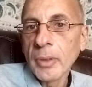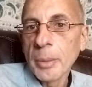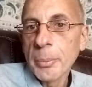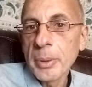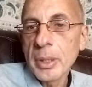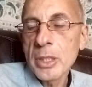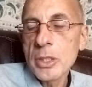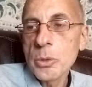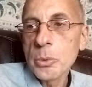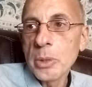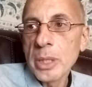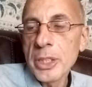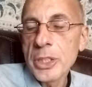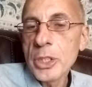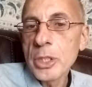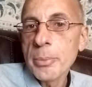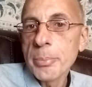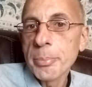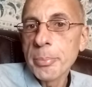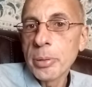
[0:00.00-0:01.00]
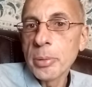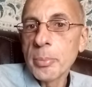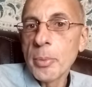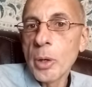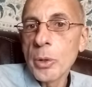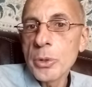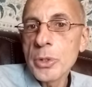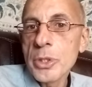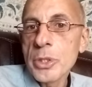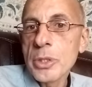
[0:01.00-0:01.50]
because religion
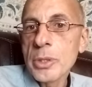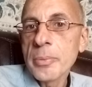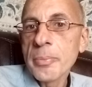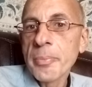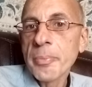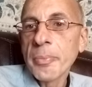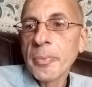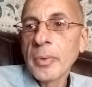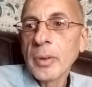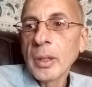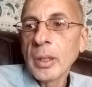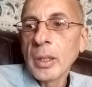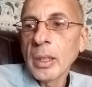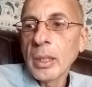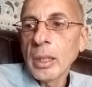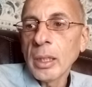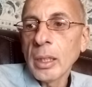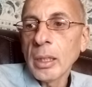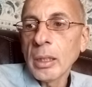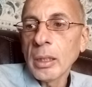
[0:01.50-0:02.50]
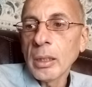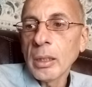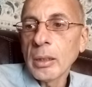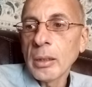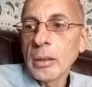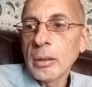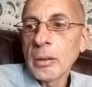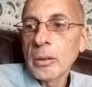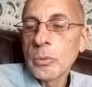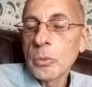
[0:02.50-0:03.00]
promotes
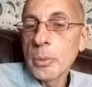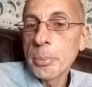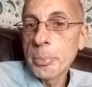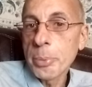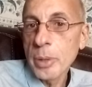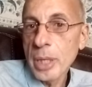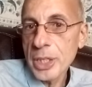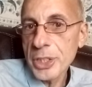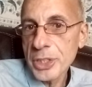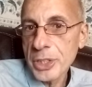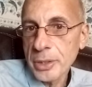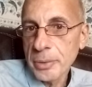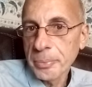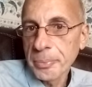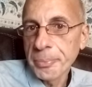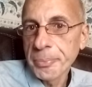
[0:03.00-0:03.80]
uh, repression.